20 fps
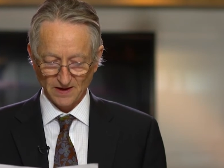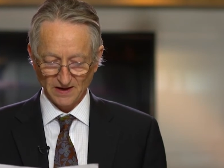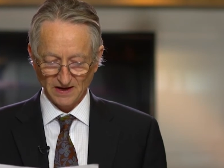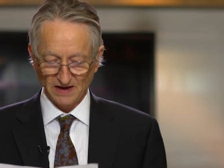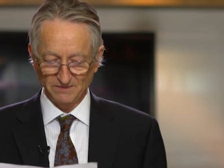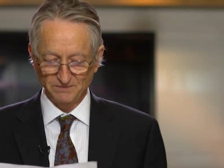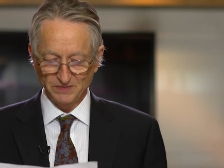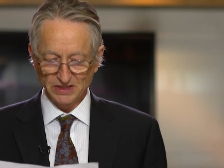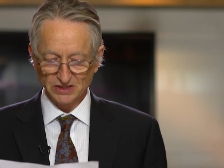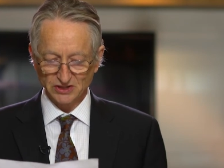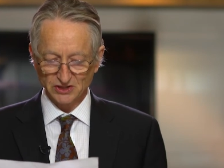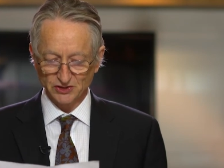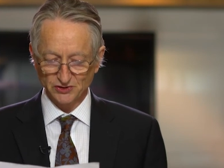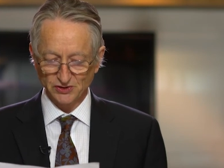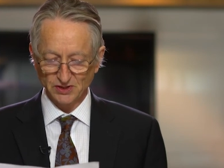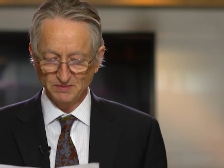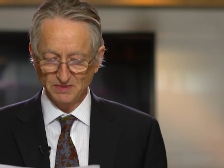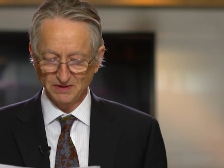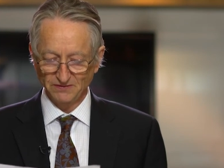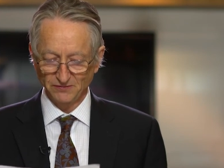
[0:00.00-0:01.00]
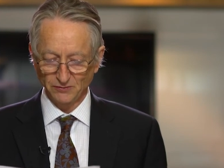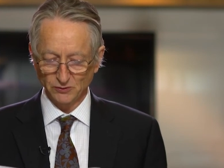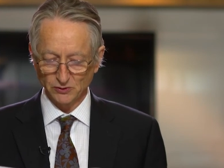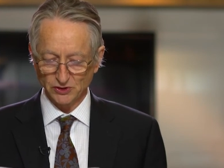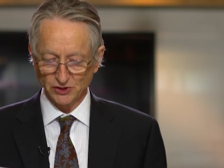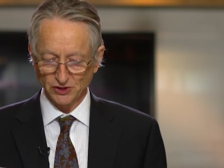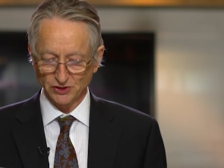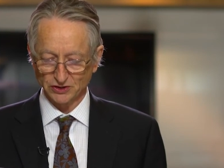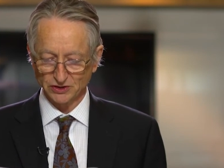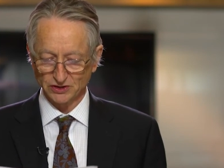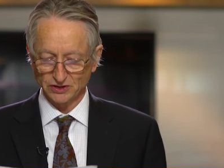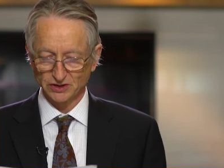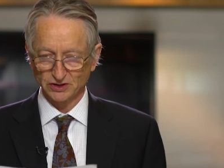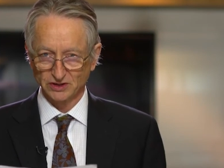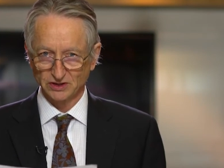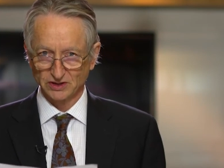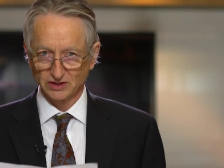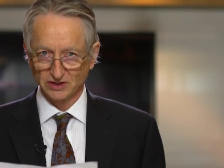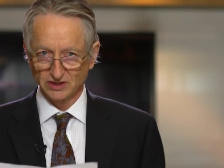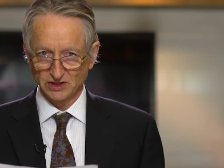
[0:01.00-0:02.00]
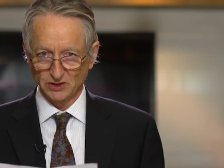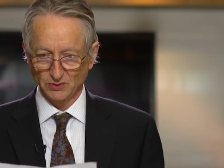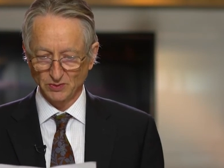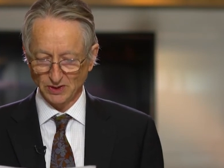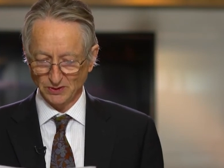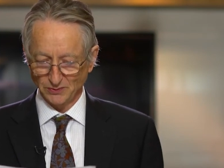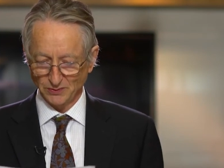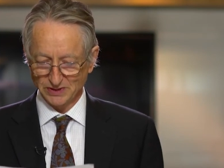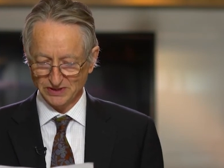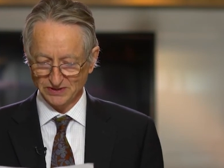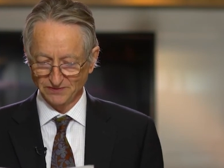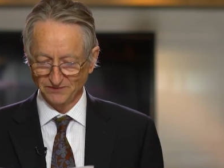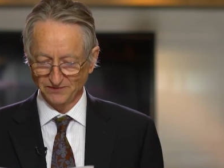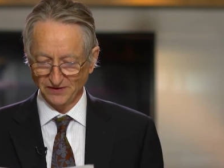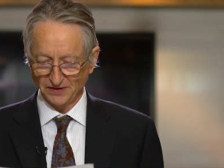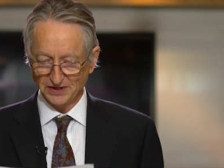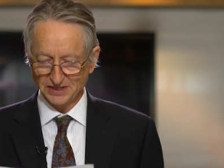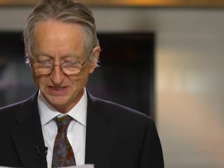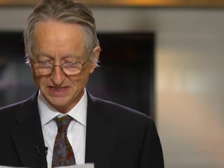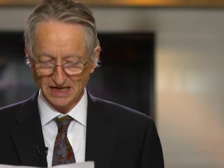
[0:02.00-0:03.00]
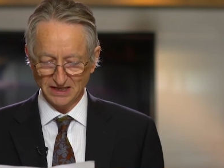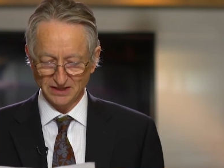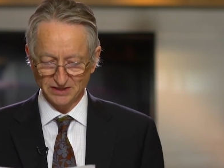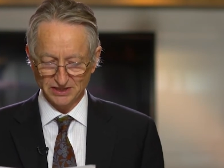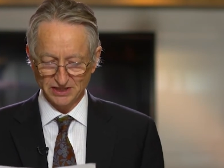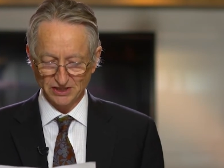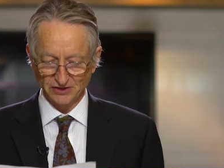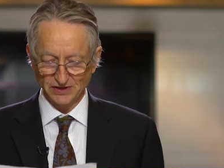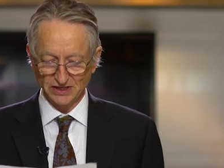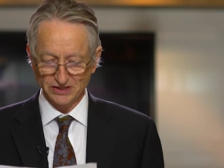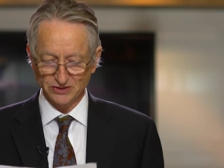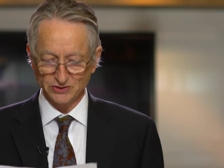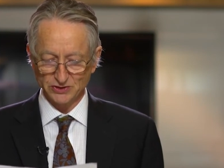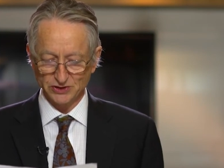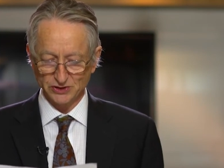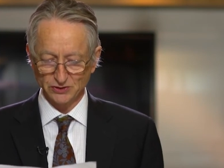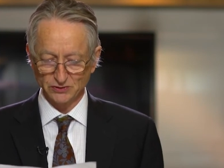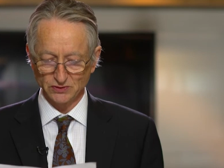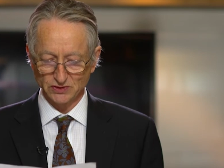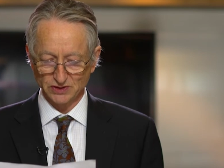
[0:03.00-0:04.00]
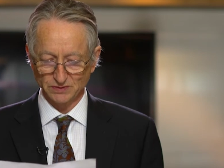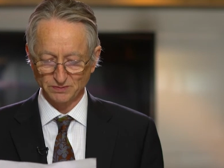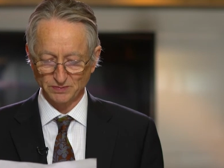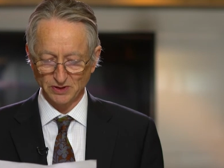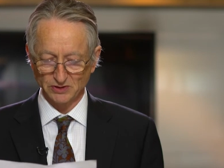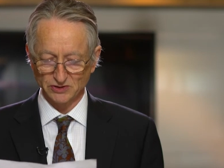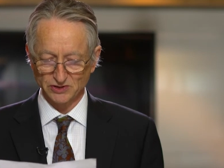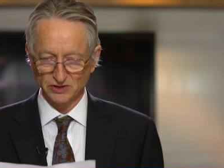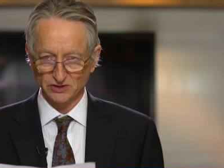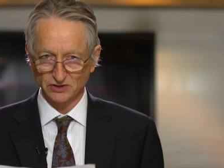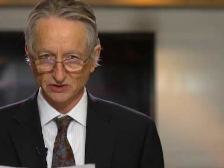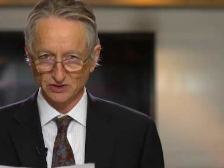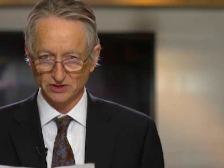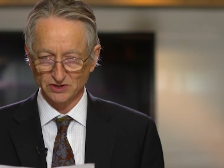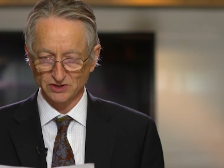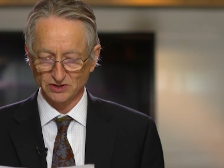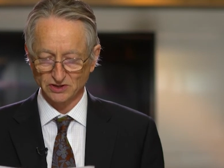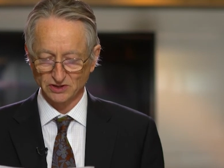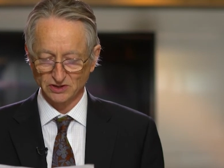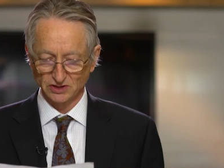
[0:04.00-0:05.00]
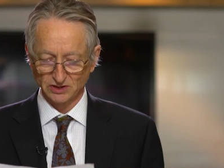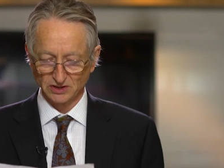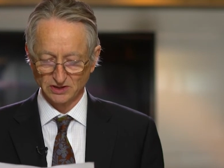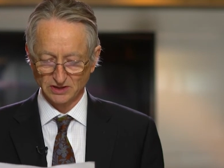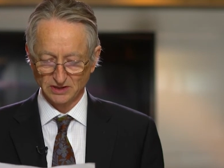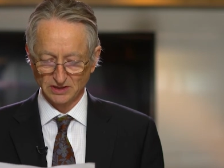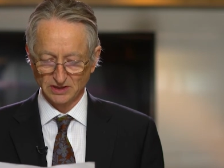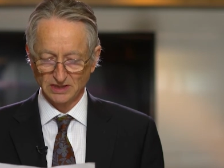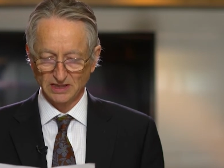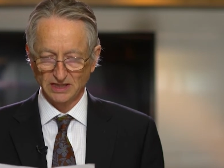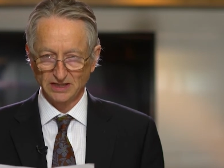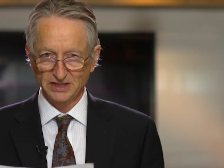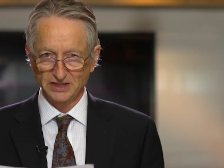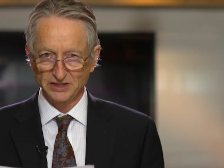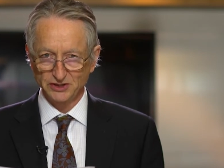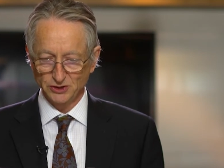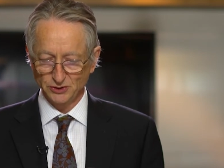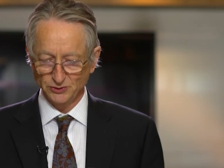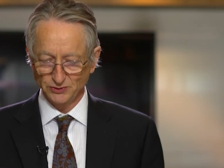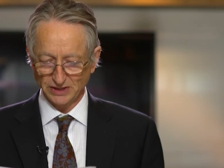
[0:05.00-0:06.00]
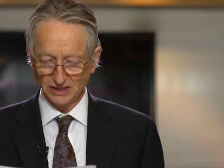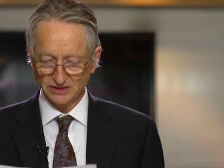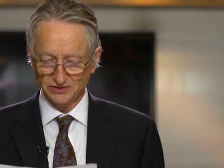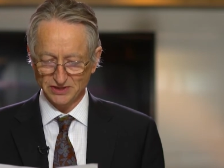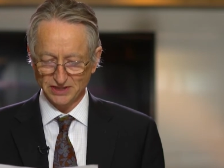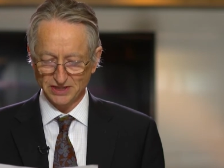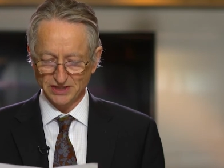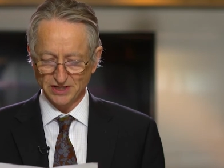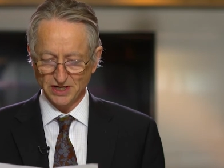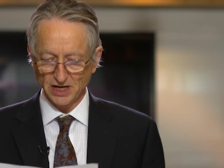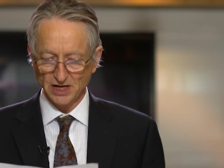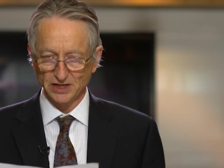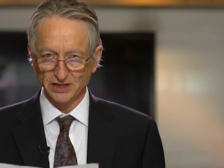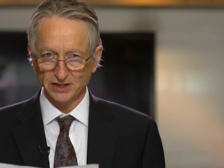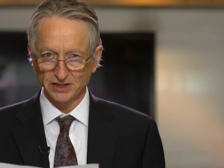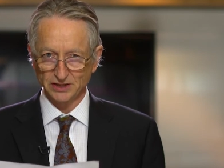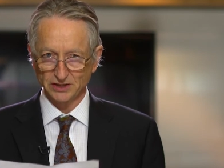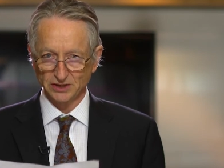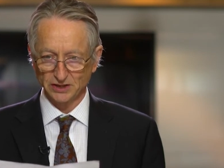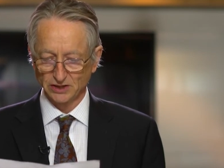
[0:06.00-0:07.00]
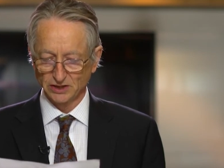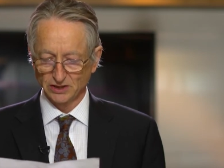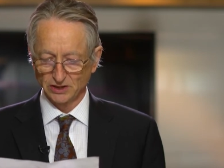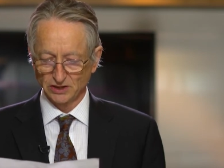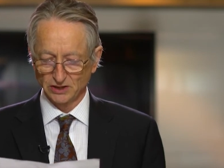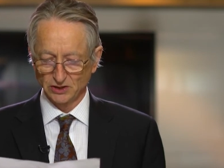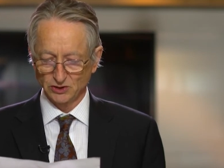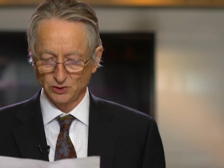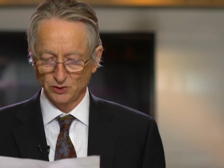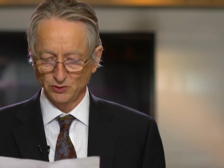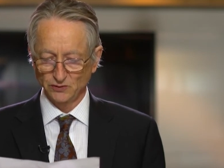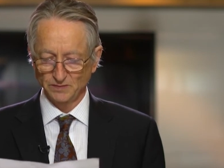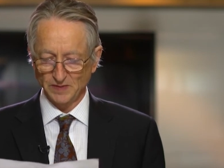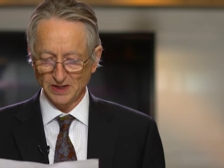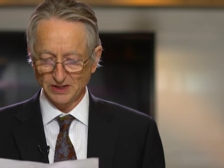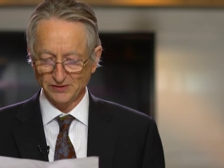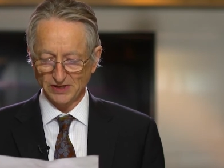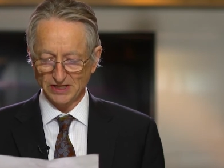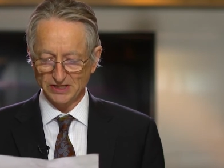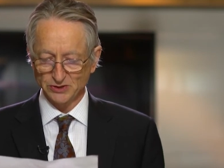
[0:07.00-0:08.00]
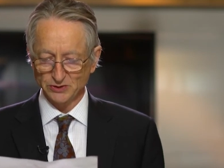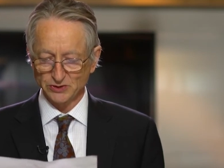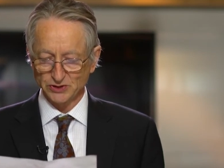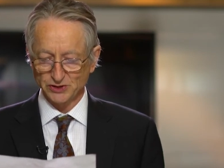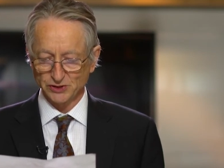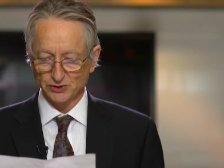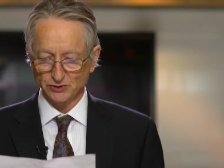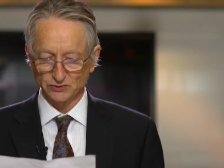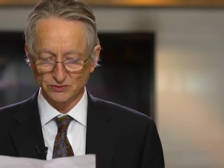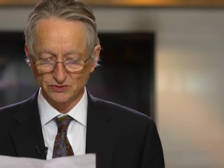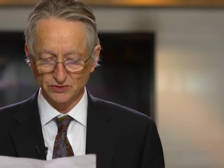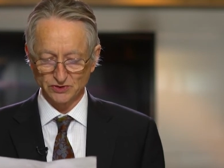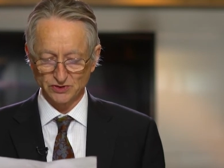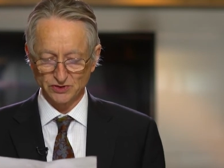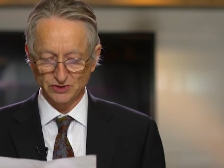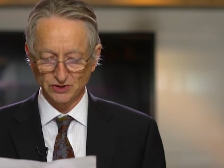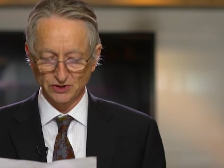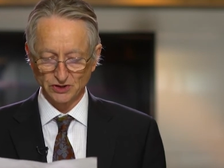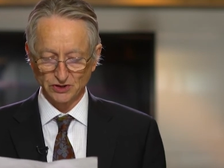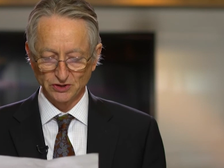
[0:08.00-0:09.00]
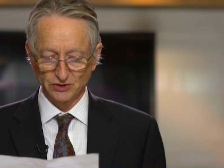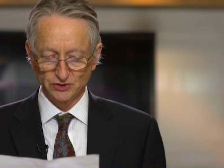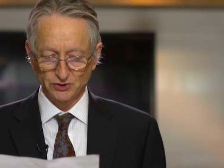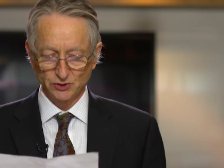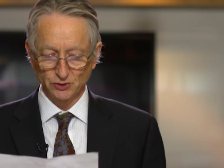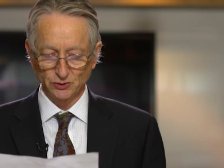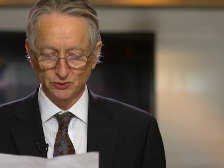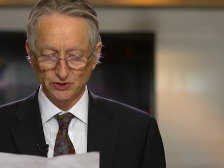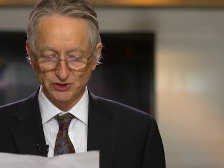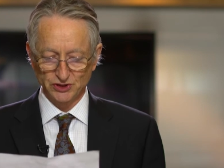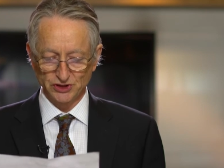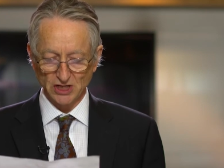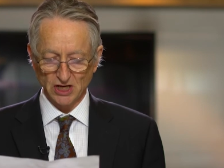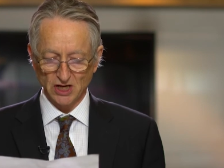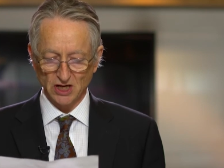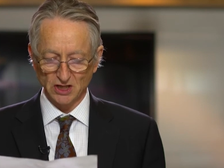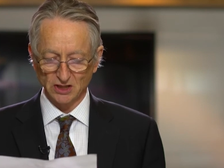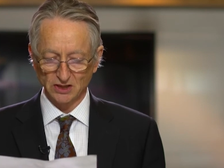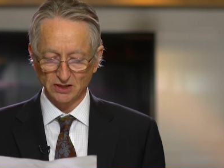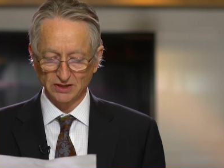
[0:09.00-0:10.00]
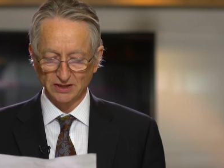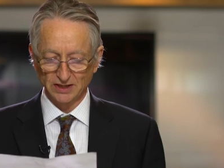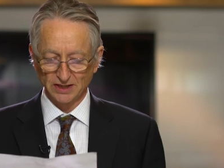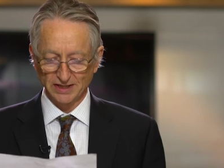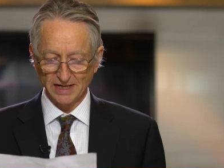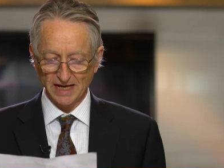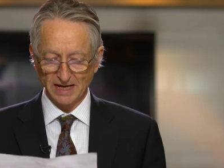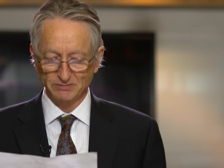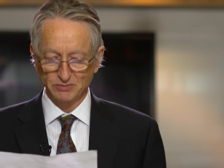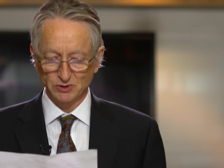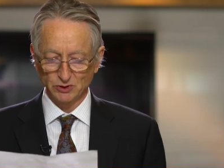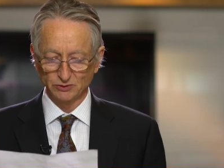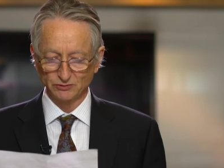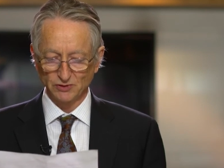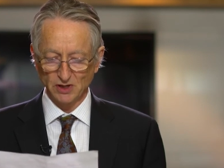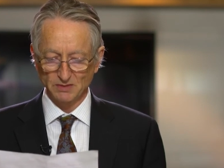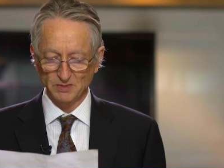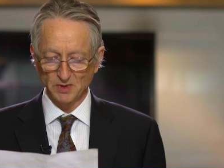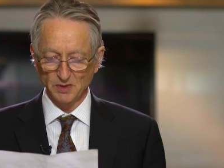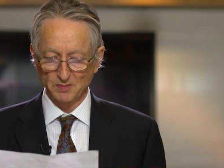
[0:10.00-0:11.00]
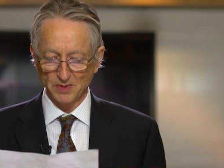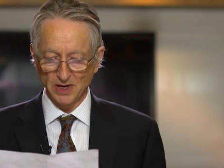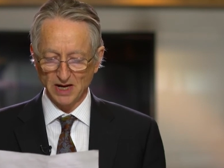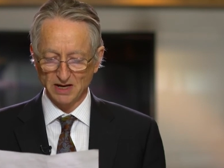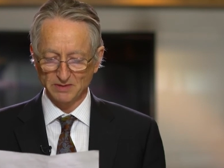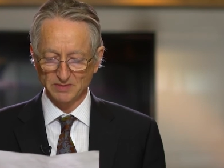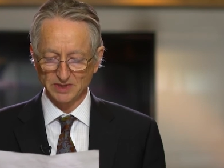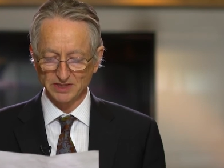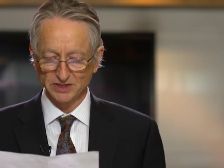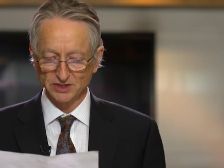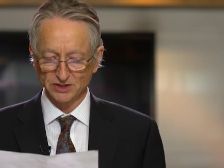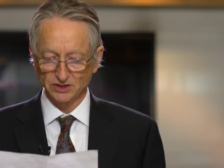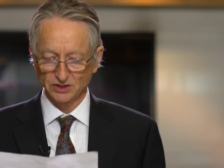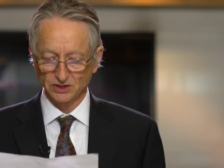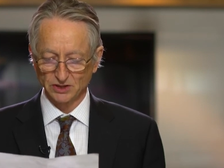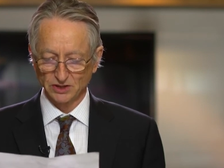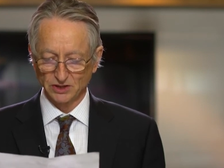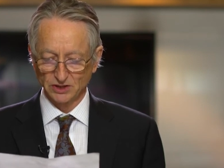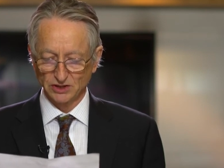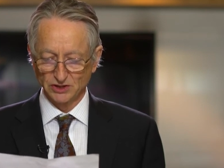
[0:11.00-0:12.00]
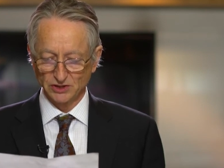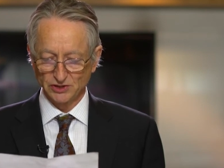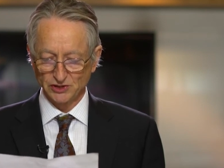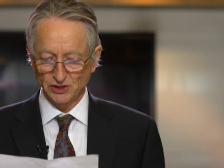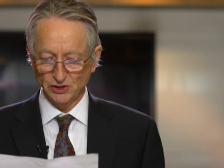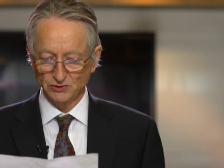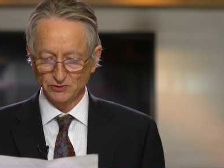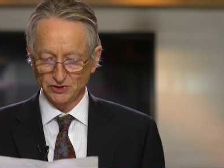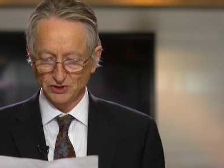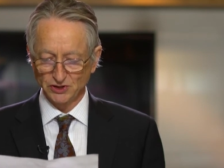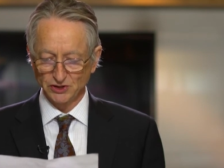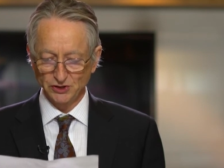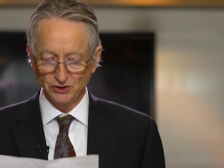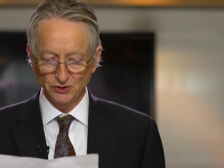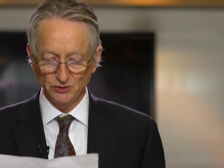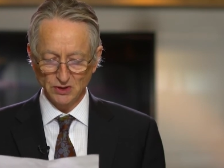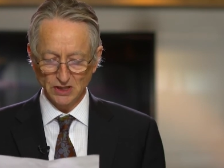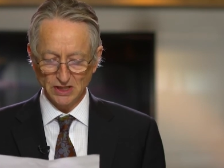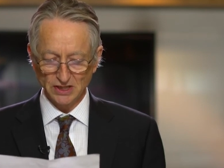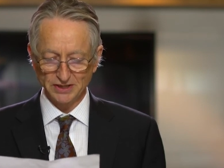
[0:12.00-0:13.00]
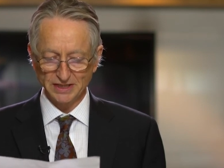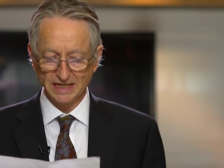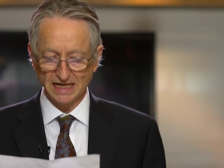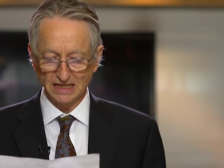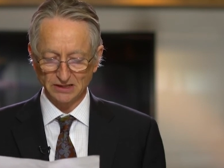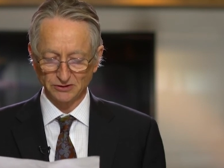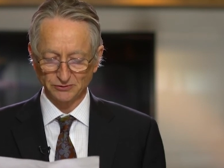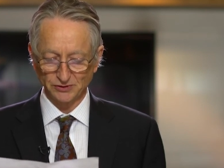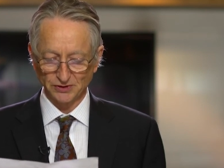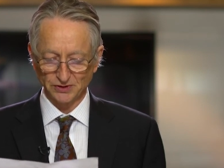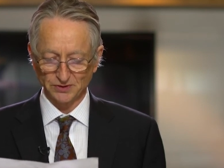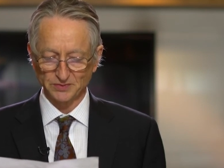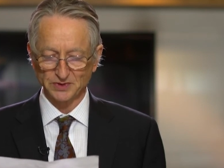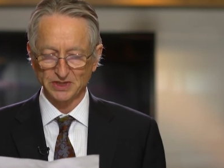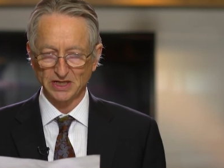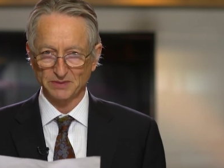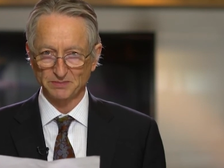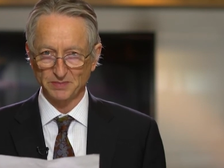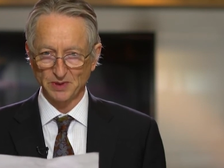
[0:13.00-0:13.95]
I've been extremely fortunate to work with some very talented graduate students and postdocs. And in 2009, two of my graduate students, George Dahl and Abdul Rahman Mohammed, showed that a new learning algorithm that I'd